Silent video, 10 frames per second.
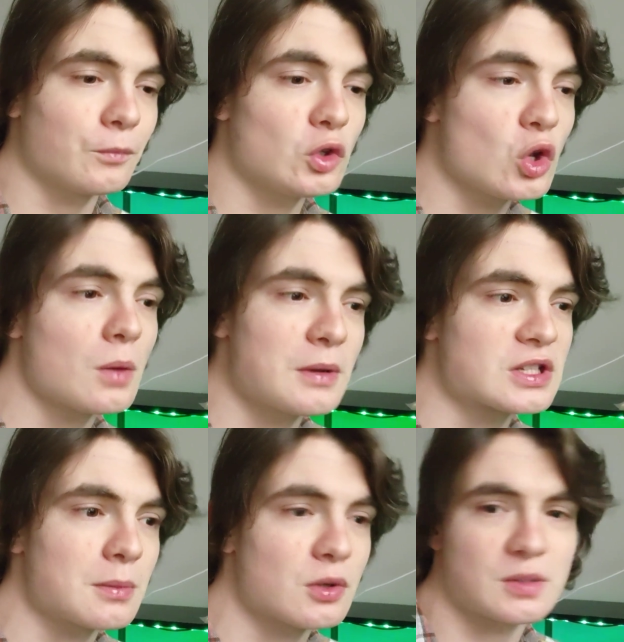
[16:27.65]
You can be
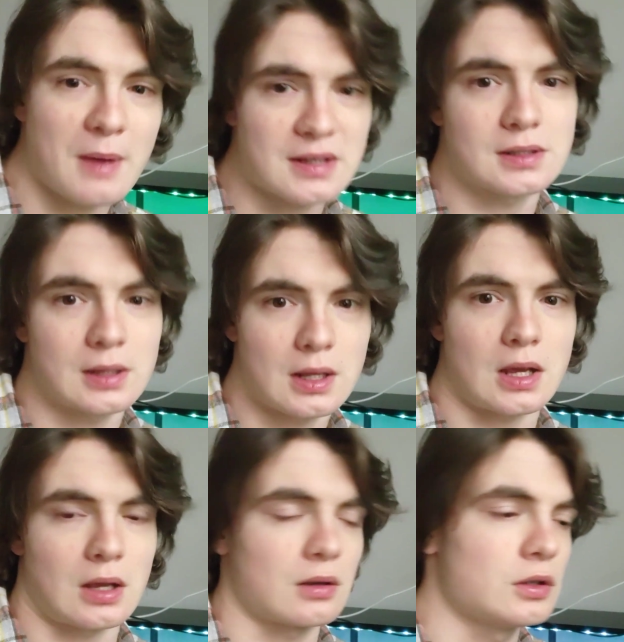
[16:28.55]
someone's best
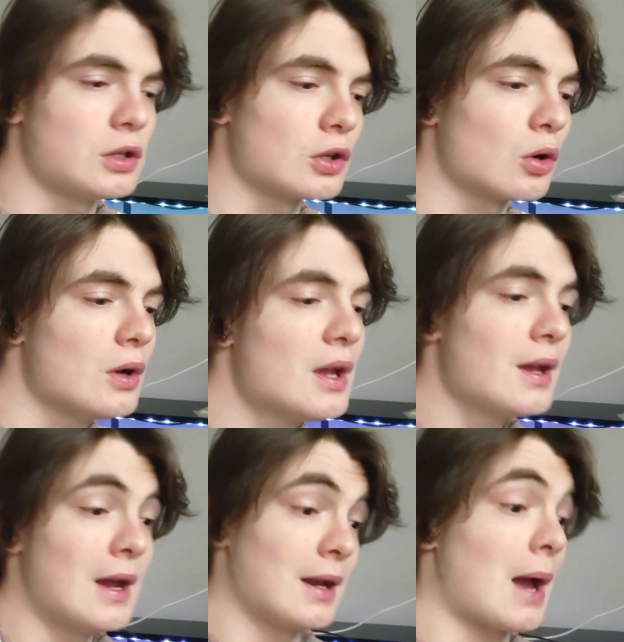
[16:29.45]
thing. You know,
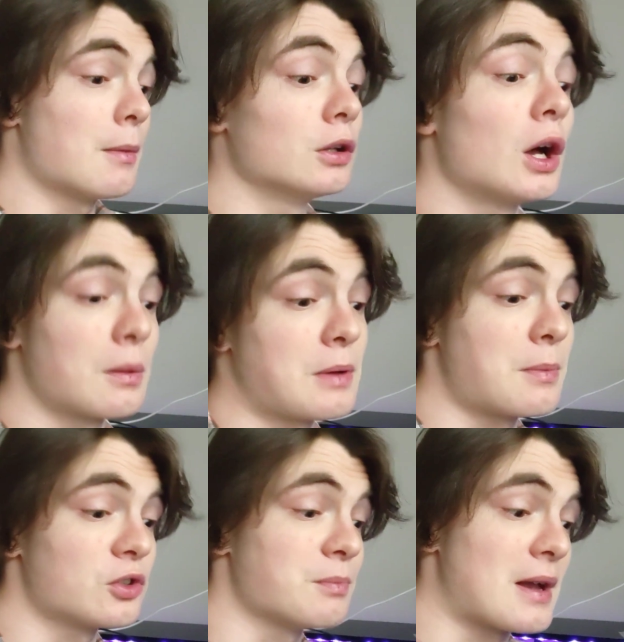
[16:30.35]
and I'm a lot of
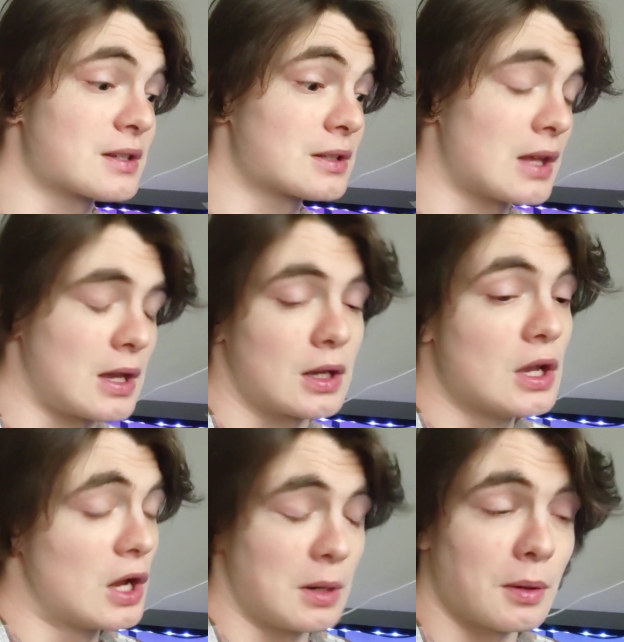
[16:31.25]
people's best thing.
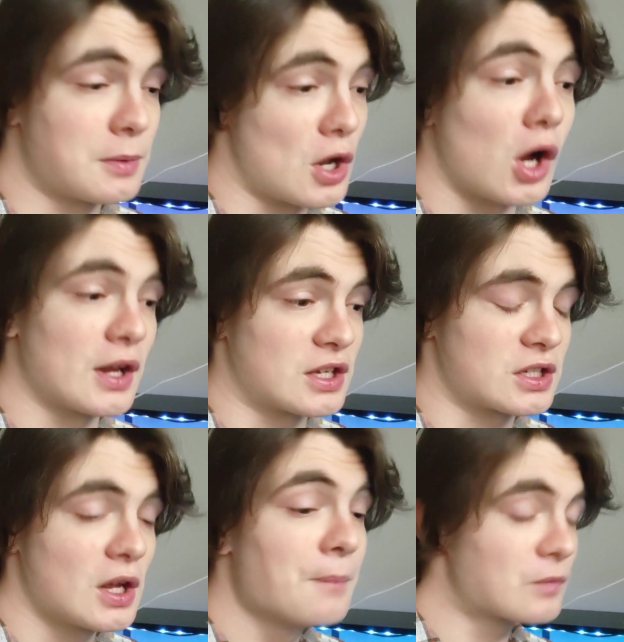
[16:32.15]
And I'm gonna be
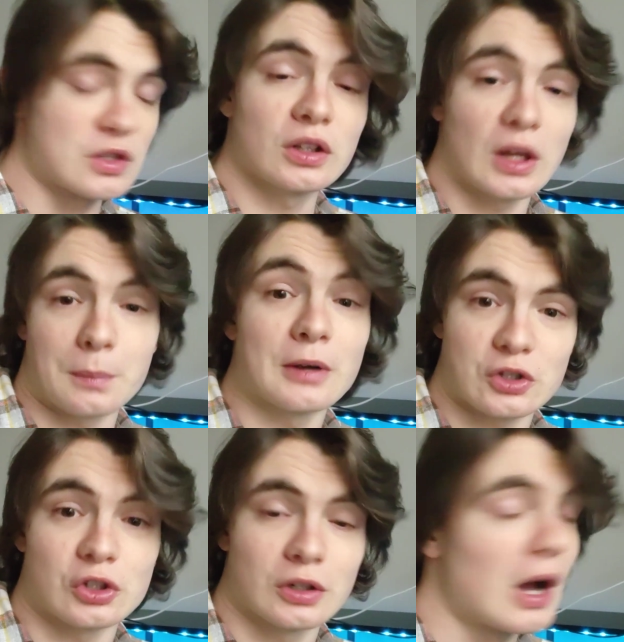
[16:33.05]
honest. It's a lot of
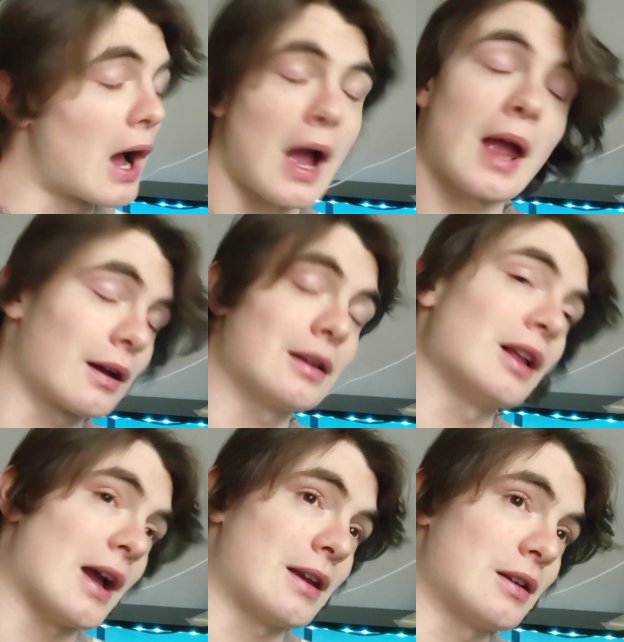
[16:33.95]
pressure. I ain't gonna
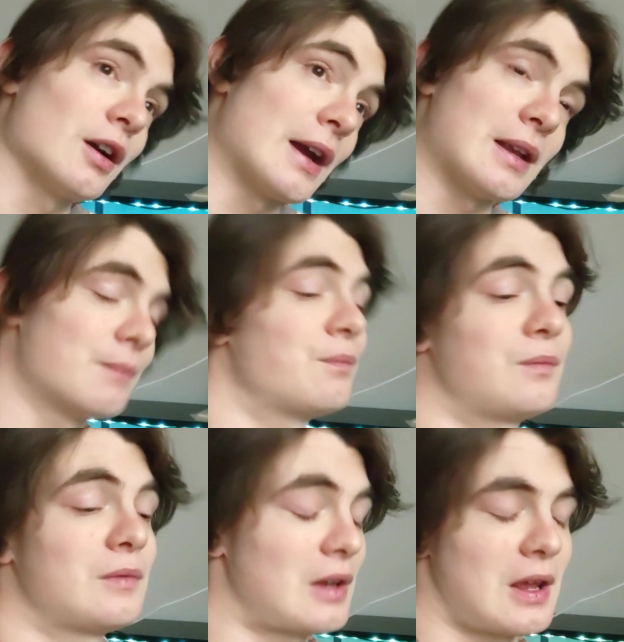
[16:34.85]
lie. All right,
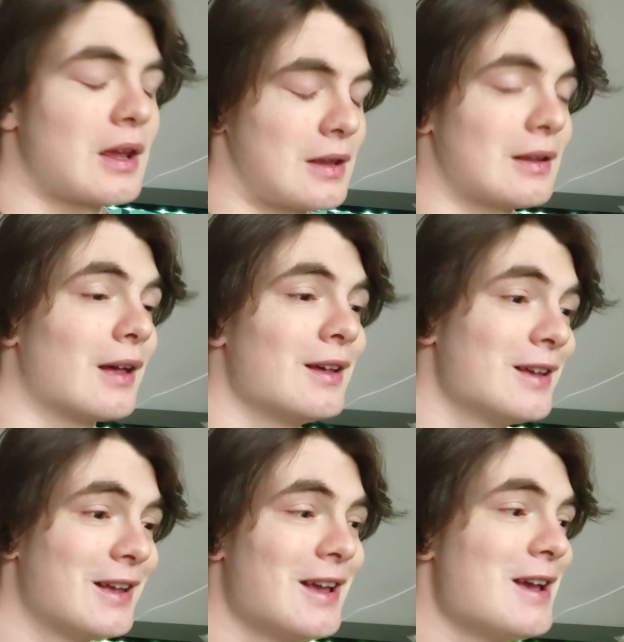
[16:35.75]

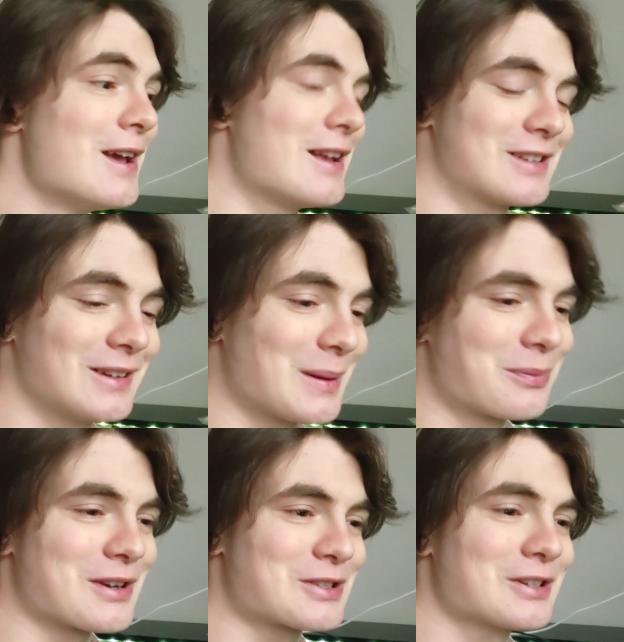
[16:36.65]
it's a lot of
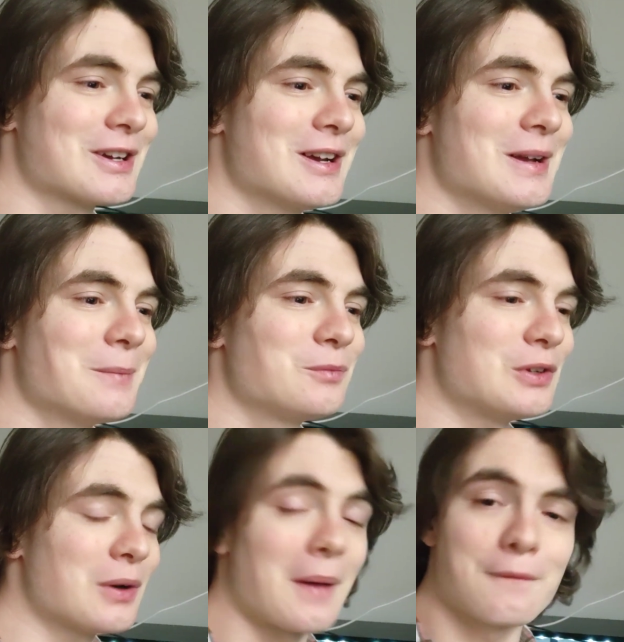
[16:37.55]
pressure.
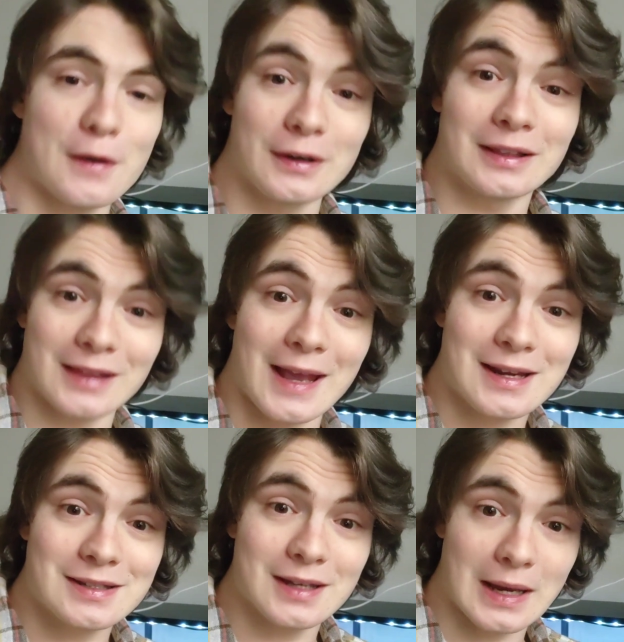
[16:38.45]
You know, I'm very
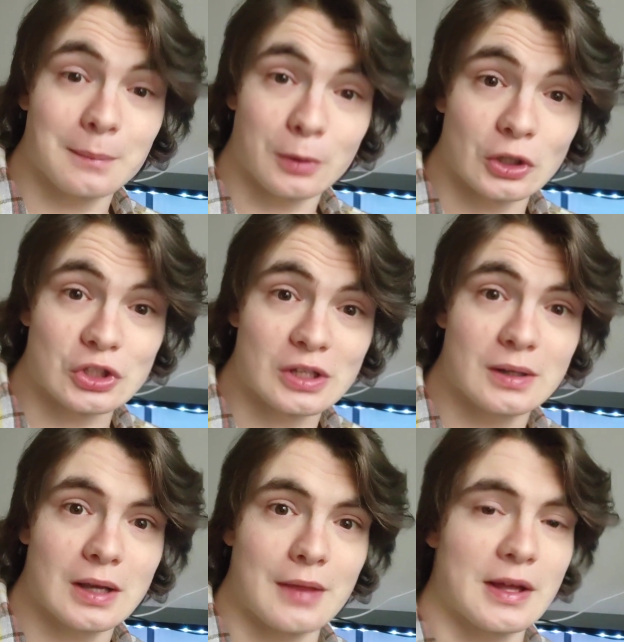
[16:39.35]
liked in
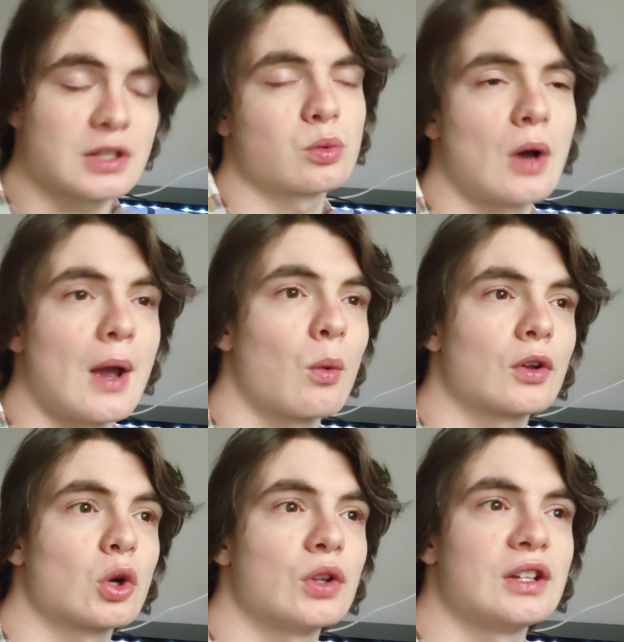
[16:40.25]
person, and that's why I
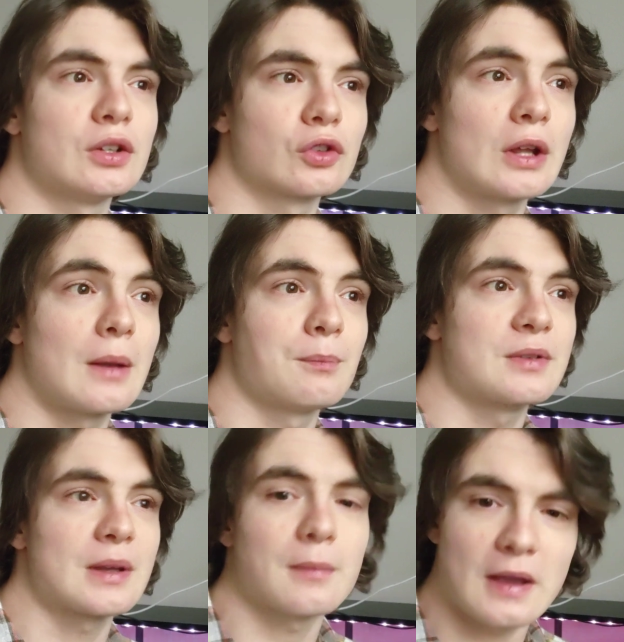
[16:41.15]
want to go on the internet.
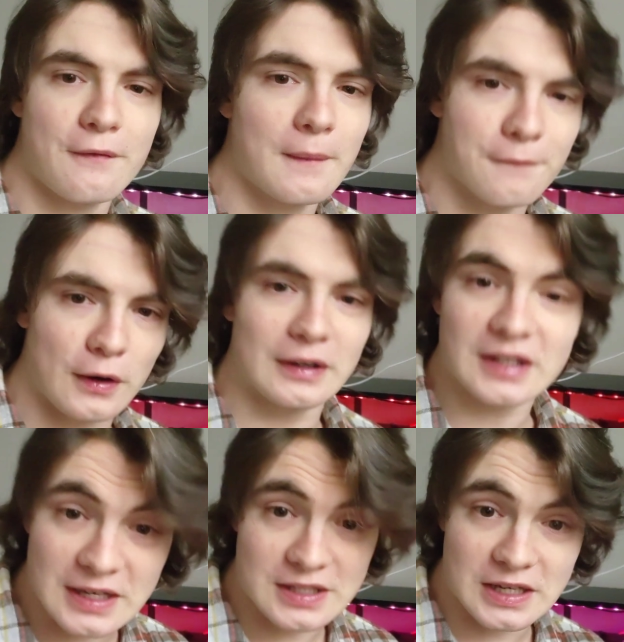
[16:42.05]
Because if I'm very
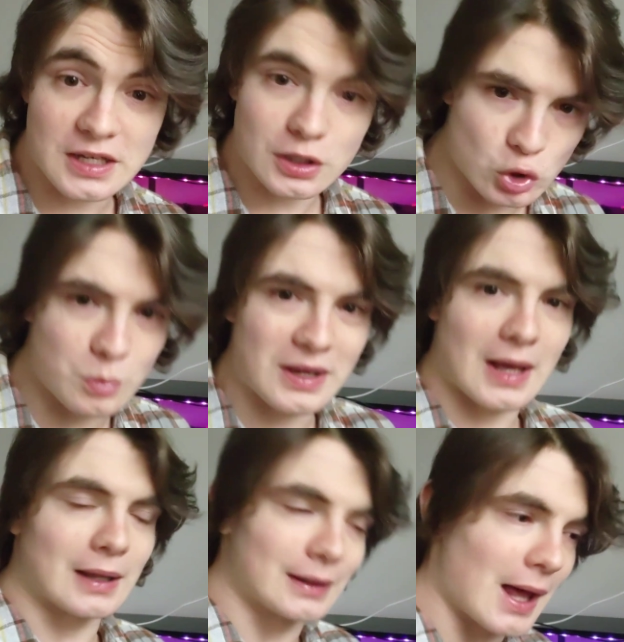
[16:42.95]
easy to
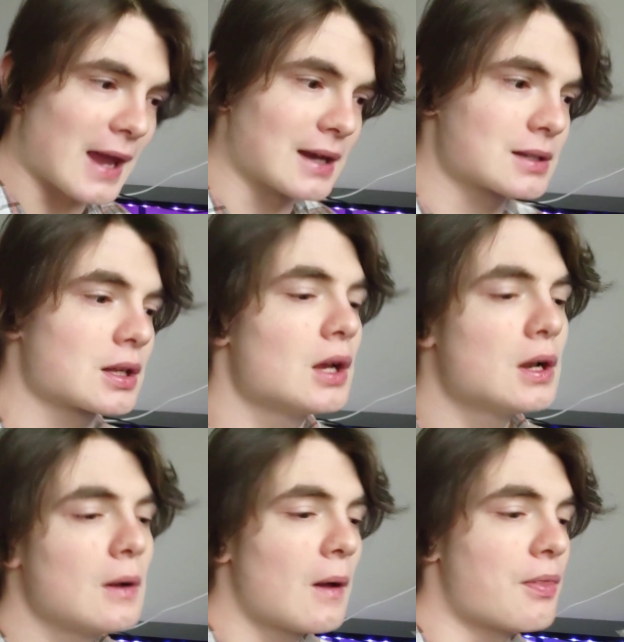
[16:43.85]
be liked,
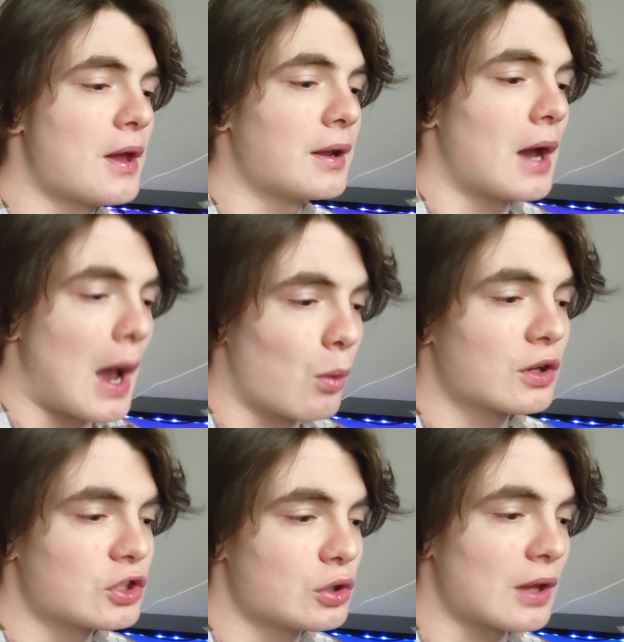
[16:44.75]
then I want
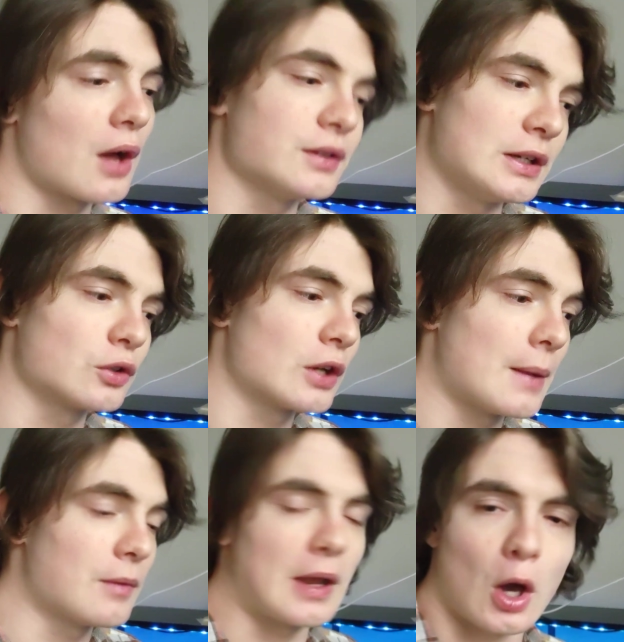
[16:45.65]
to do that on the
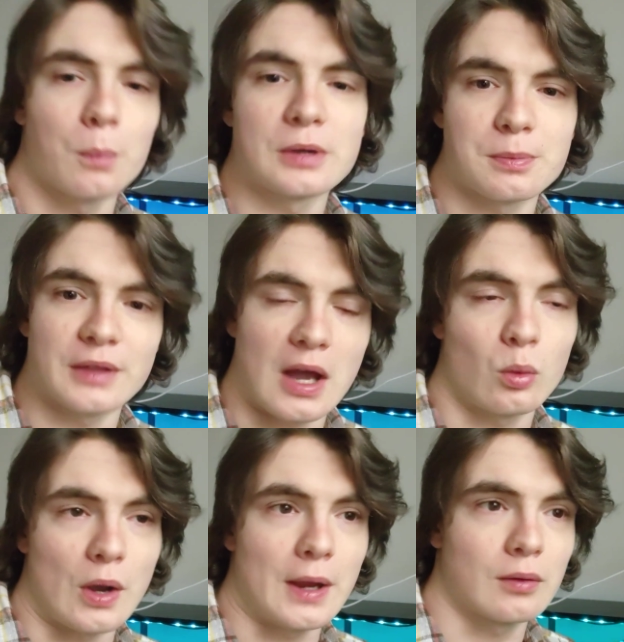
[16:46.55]
internet and help people
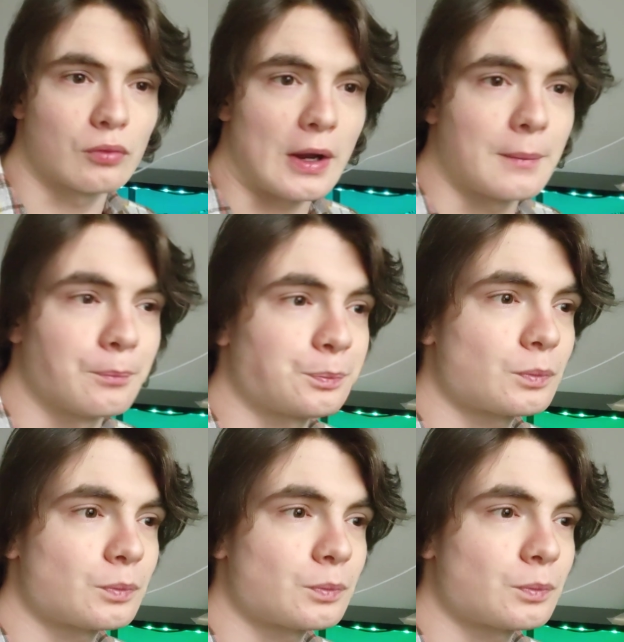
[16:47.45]
that way, right?